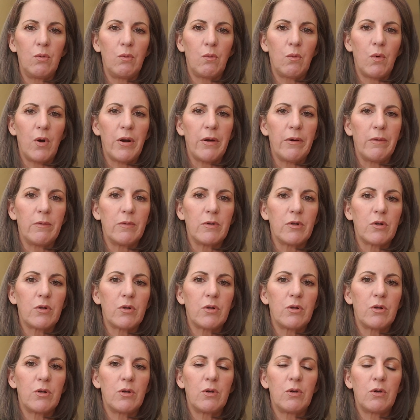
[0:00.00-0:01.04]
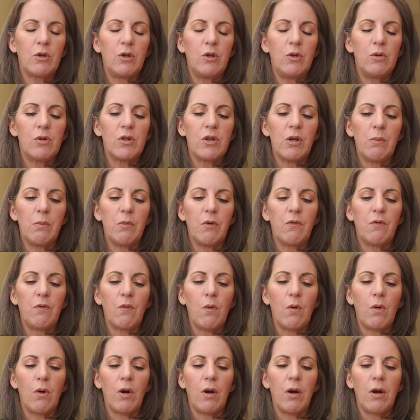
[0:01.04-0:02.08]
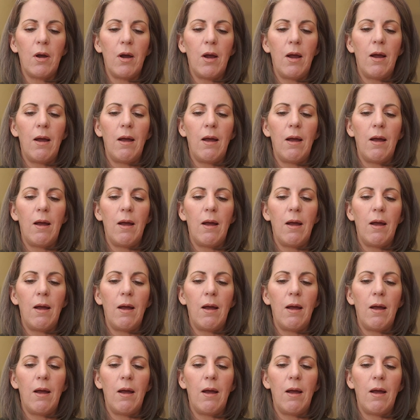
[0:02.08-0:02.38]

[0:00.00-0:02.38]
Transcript: what I was using before,